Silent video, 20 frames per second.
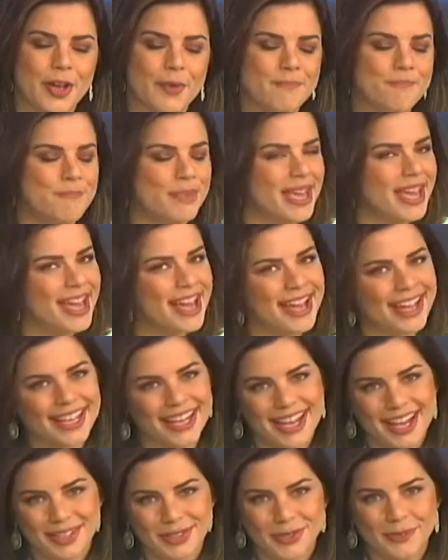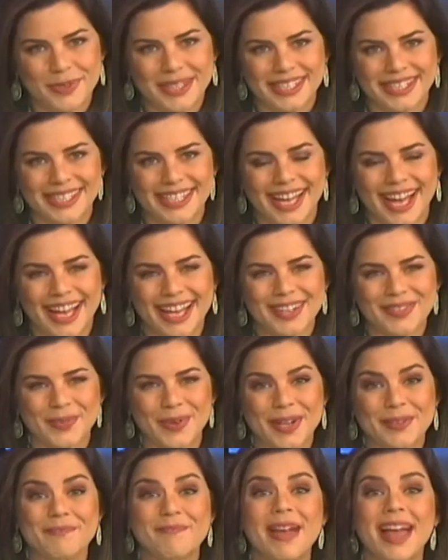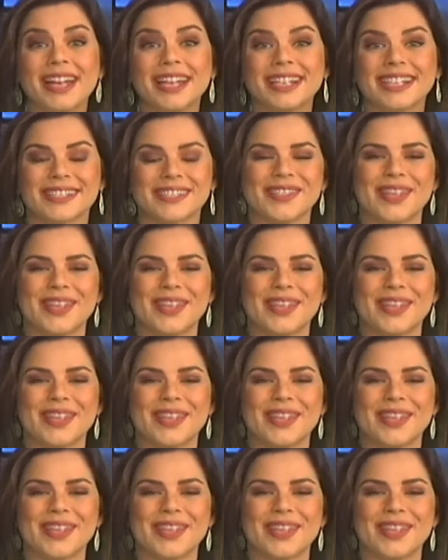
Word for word: A big announcement tonight, one many in